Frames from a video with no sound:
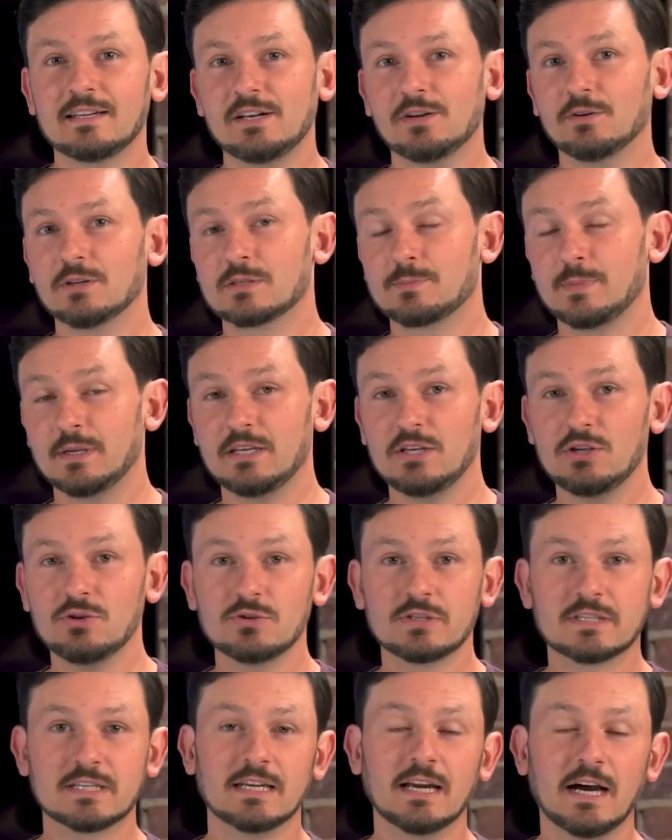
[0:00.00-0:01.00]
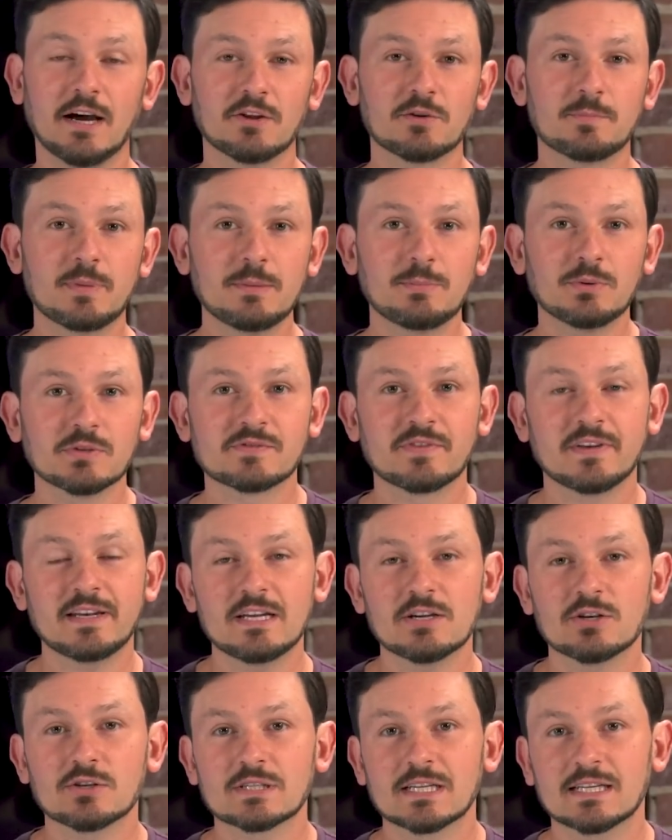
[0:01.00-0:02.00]
It's been used in other people's
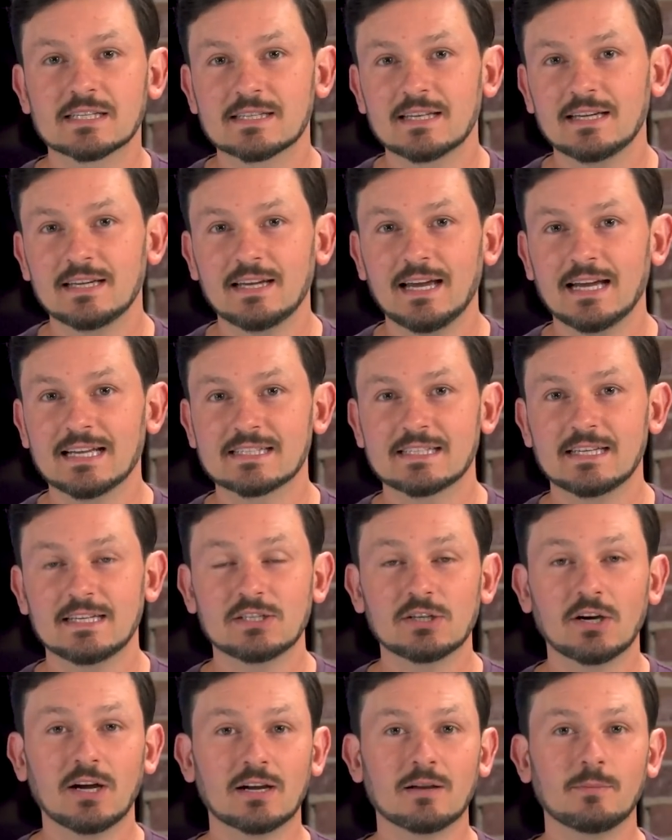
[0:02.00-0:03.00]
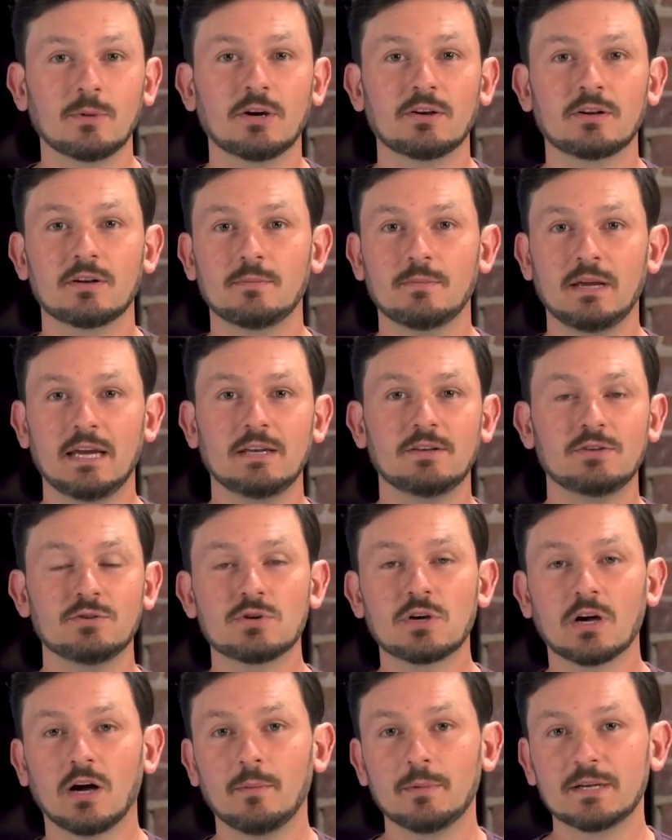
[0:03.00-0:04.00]
videos as they talk about and
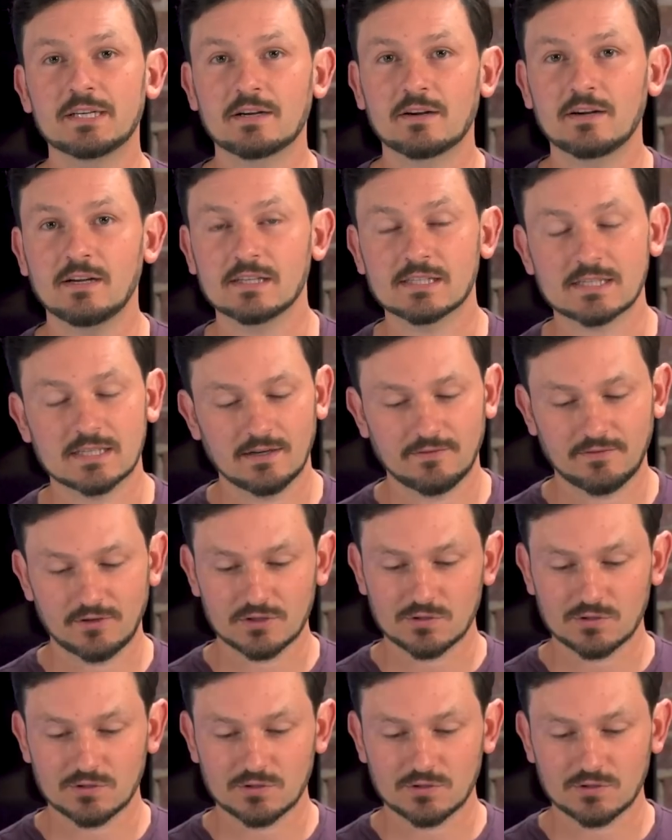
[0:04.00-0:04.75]
do commentary on stuff.